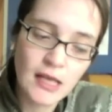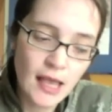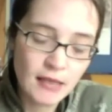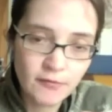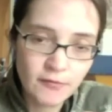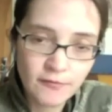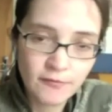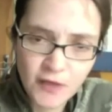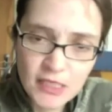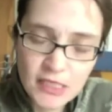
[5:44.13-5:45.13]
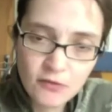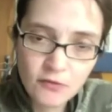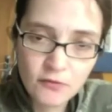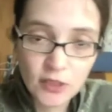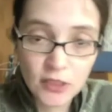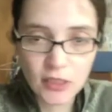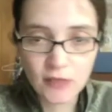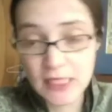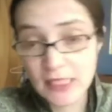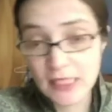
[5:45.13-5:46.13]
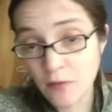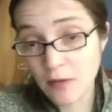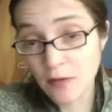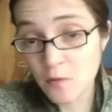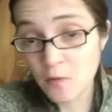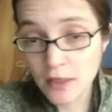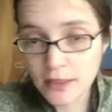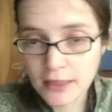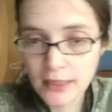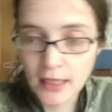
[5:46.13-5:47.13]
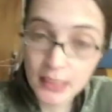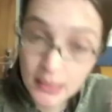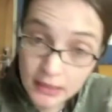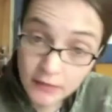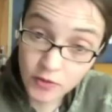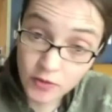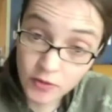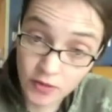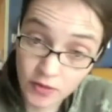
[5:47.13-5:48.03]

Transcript: And very soon, when basically the way we worked, I interviewed her